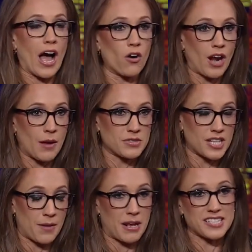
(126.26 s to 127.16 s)
out, I'm
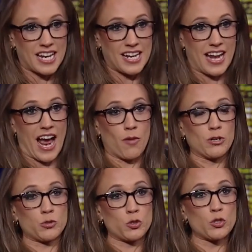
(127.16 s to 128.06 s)
not saying now,
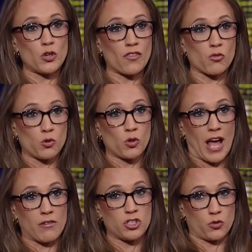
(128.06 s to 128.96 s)
but would you ever rule
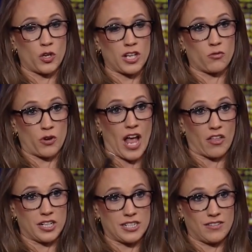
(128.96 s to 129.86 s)
out doing
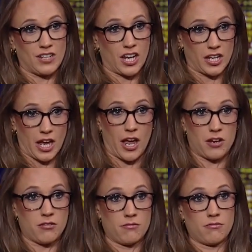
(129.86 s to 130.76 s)
reality TV
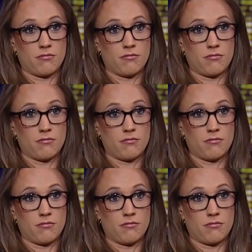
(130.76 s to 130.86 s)
again?